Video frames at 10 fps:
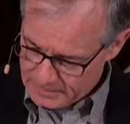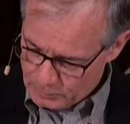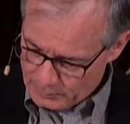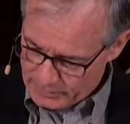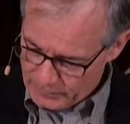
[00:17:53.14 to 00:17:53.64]

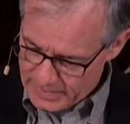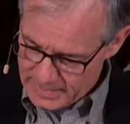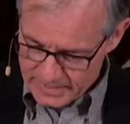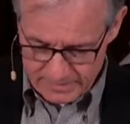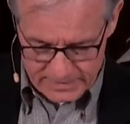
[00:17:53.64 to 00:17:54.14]
And what we
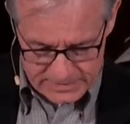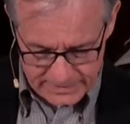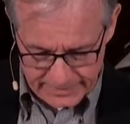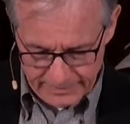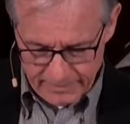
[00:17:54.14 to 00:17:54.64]
read in this
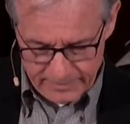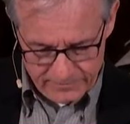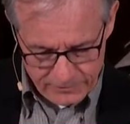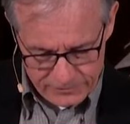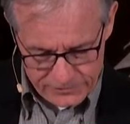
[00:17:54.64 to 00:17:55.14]
account
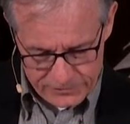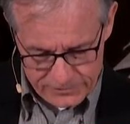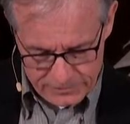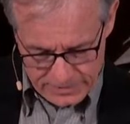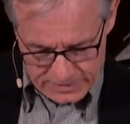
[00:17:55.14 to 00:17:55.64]
in
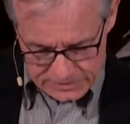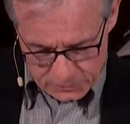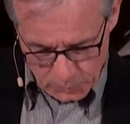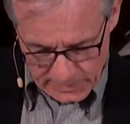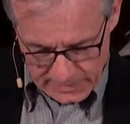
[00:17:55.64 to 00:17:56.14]
verse
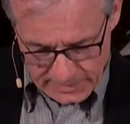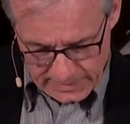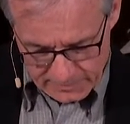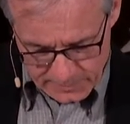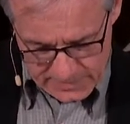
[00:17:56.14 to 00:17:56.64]

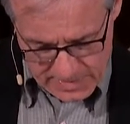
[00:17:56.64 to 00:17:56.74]
20 and